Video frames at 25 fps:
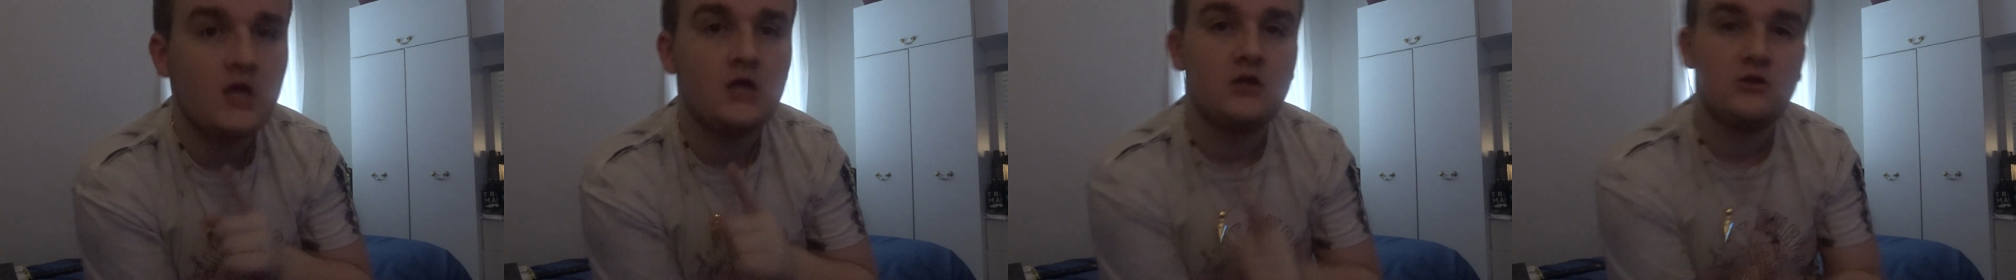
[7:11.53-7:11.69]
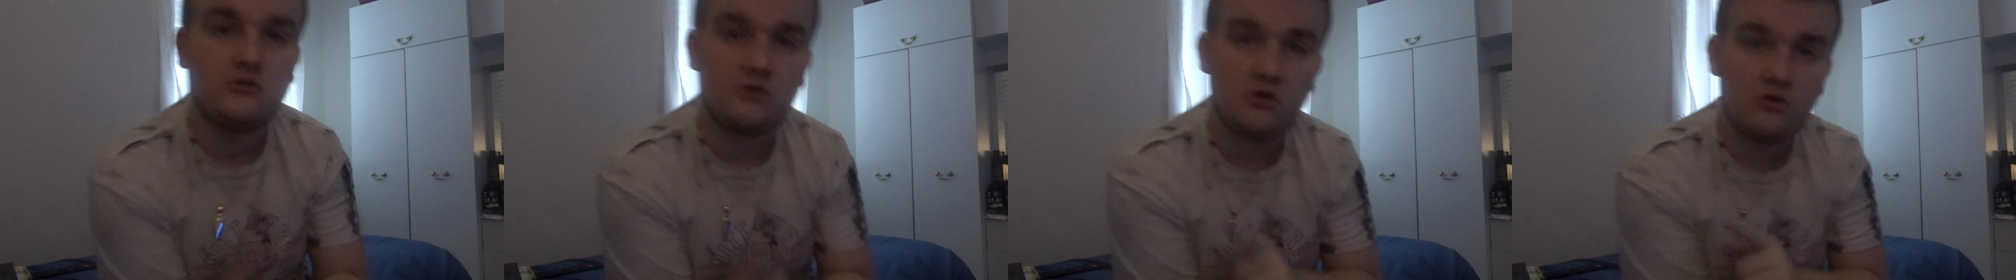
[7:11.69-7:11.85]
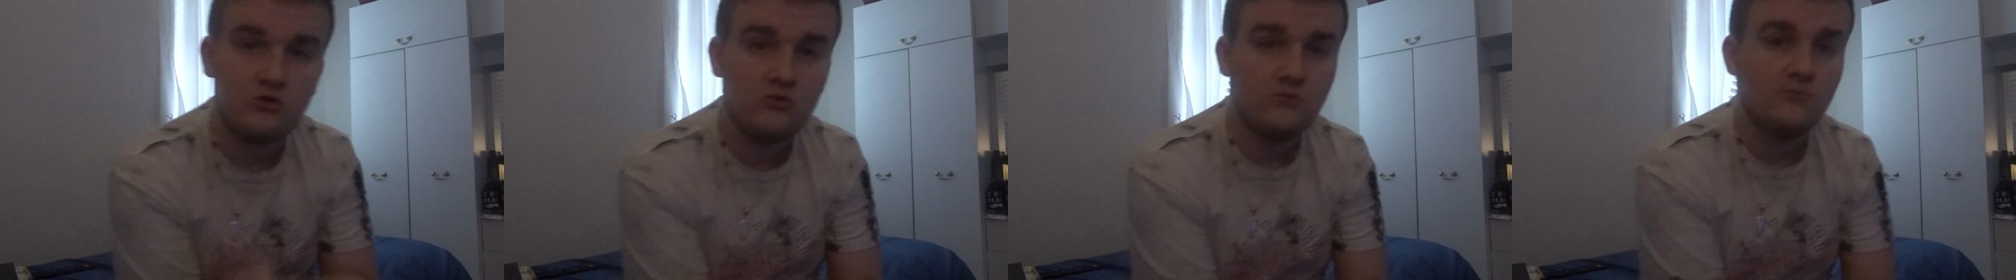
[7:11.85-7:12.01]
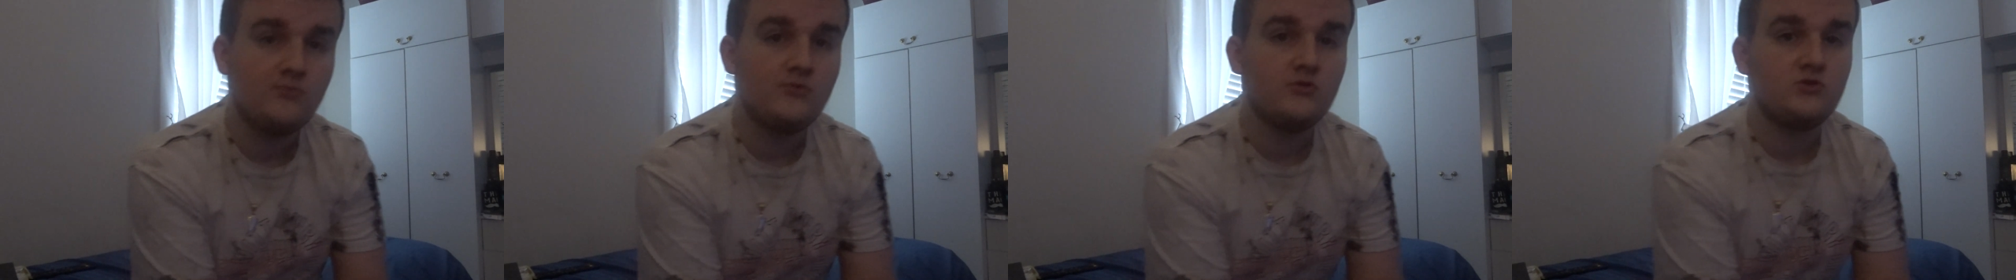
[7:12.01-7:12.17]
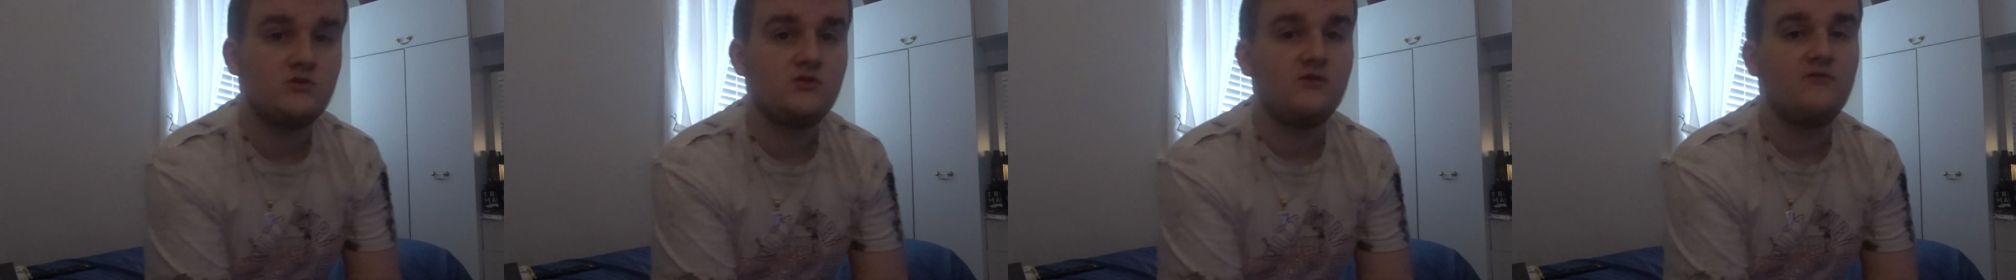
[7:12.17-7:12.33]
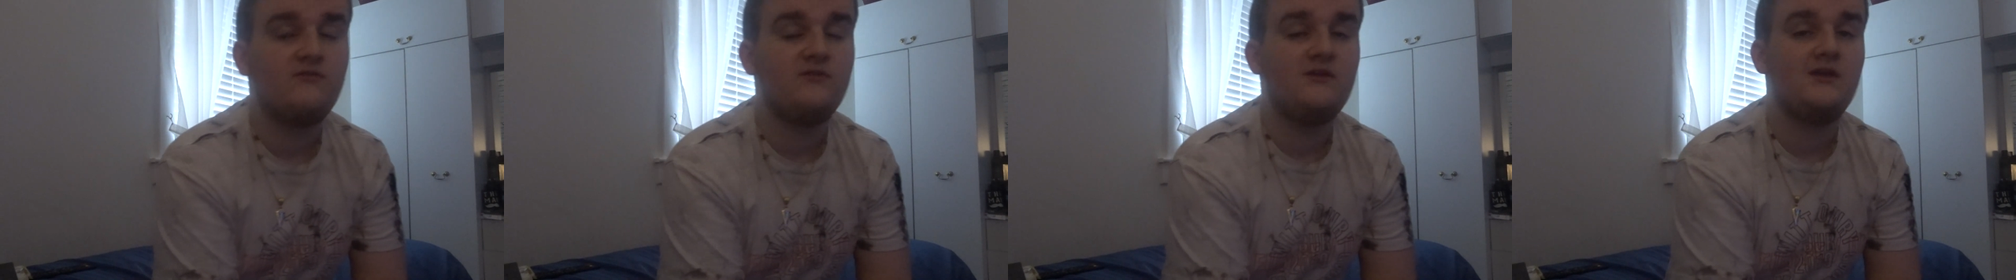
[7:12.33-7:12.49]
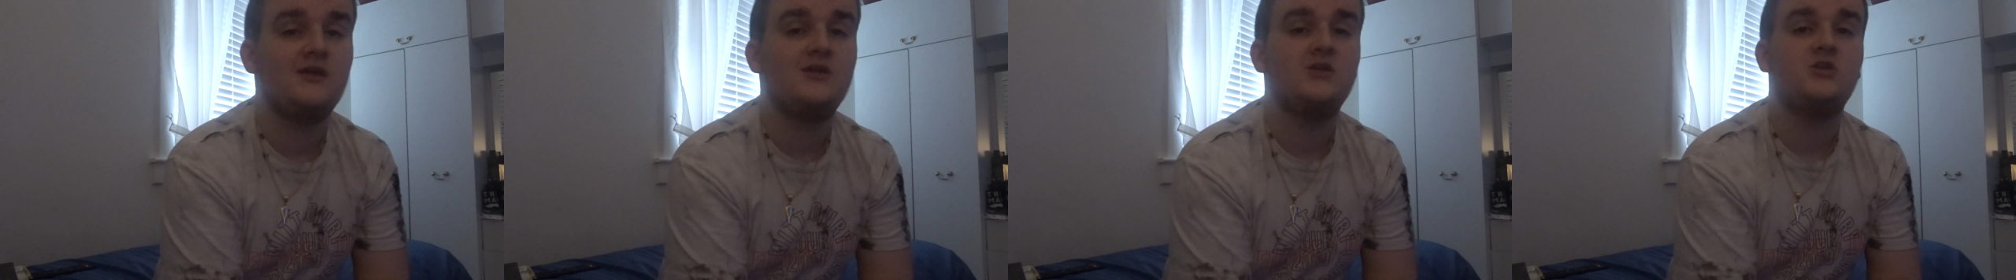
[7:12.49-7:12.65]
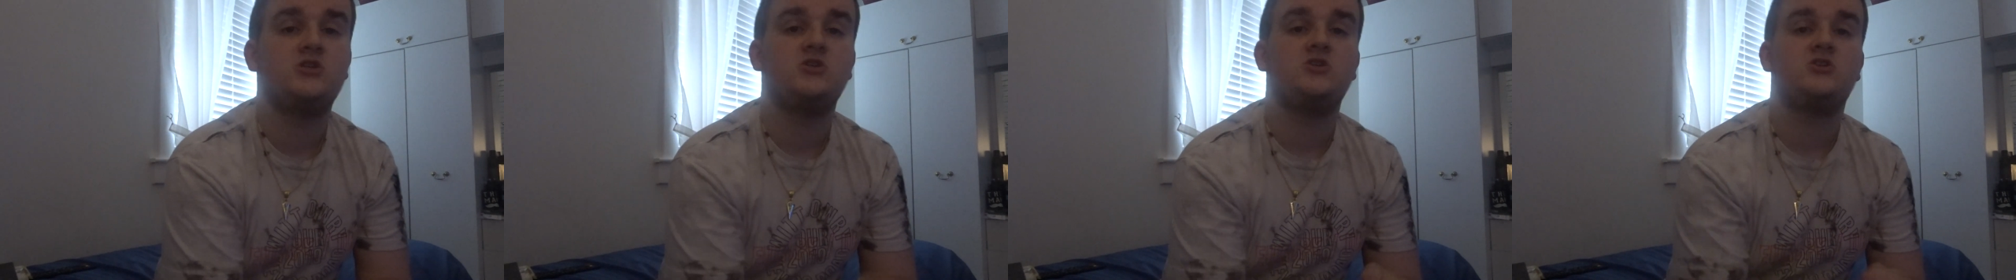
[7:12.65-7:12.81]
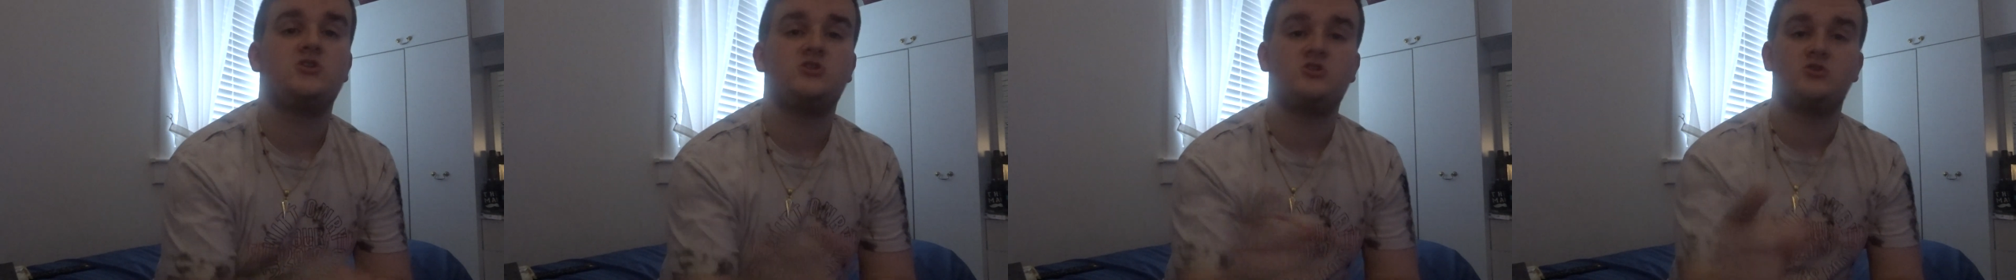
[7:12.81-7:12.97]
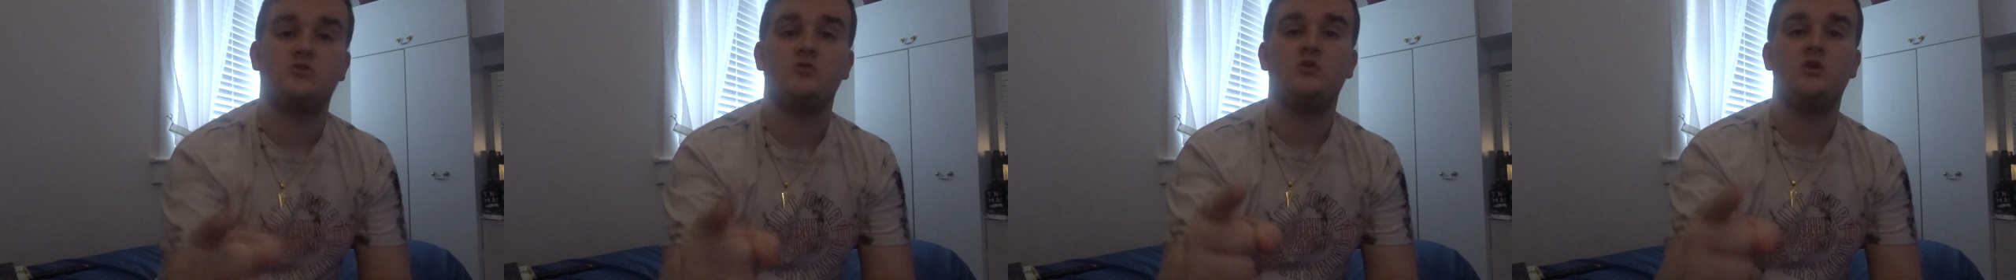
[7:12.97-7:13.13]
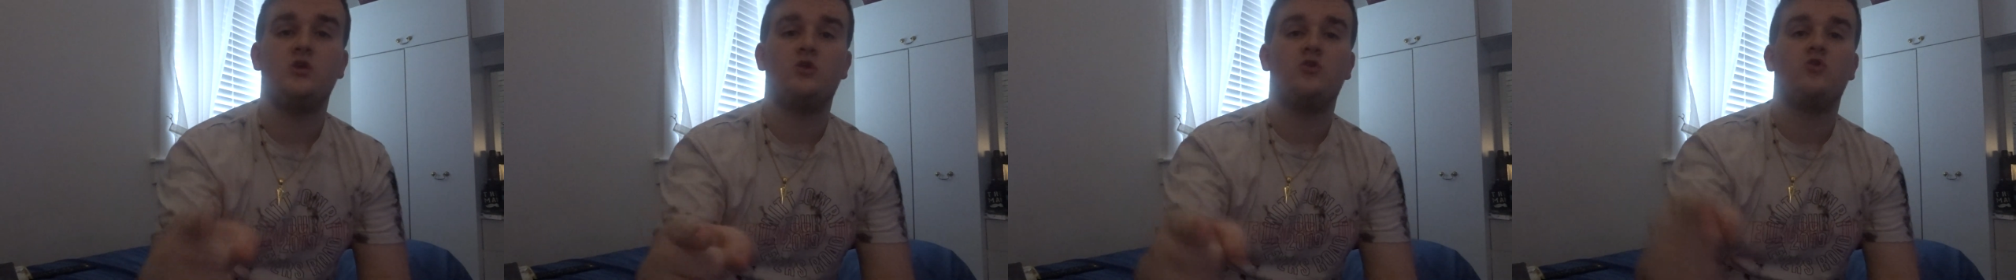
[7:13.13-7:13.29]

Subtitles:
turn on post notifications so you